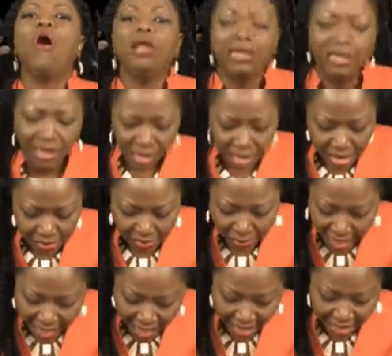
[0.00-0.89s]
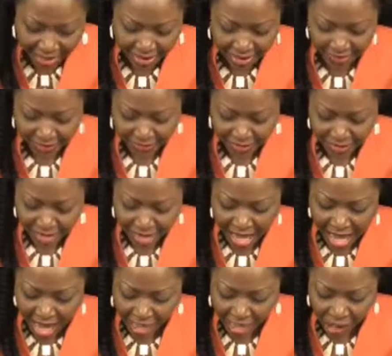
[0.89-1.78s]
unlearned men,
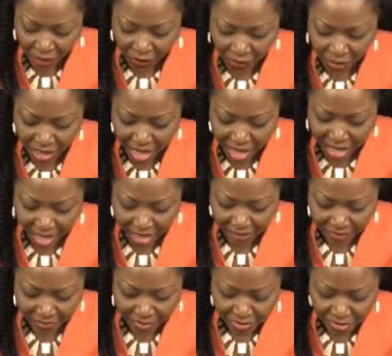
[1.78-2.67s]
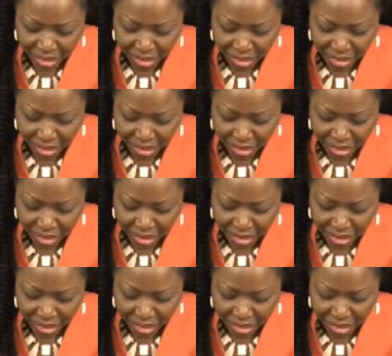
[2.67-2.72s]
hallelujah,